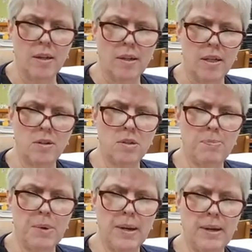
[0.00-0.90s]
Leonard's
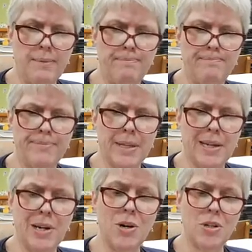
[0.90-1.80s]
been,
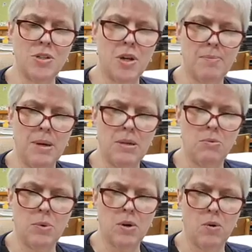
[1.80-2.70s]
encouraging me to
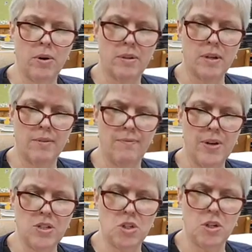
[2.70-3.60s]
record a
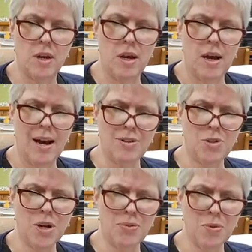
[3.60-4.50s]
confession. How'd
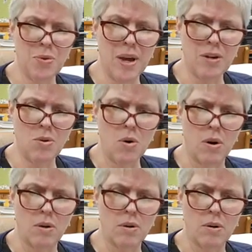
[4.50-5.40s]
you get through that door?"